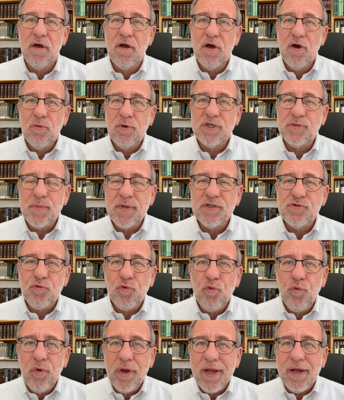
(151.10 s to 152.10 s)
Which means
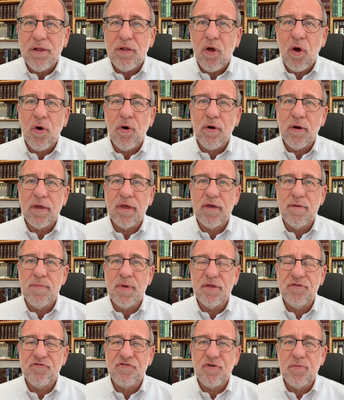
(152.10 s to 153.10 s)
real
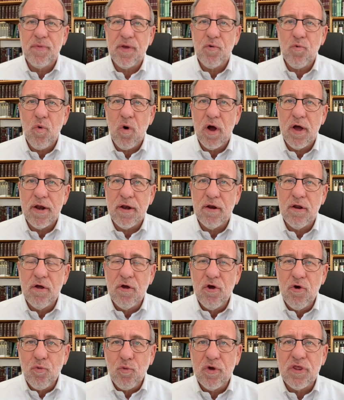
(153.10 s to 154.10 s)
arguments should be one
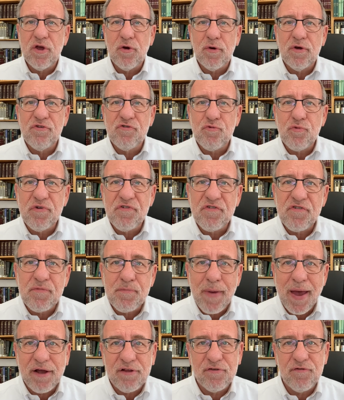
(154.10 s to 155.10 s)
where there is
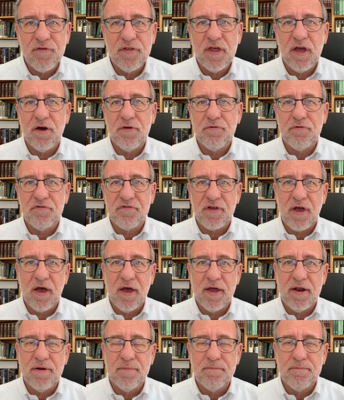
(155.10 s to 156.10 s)
respect for the other side.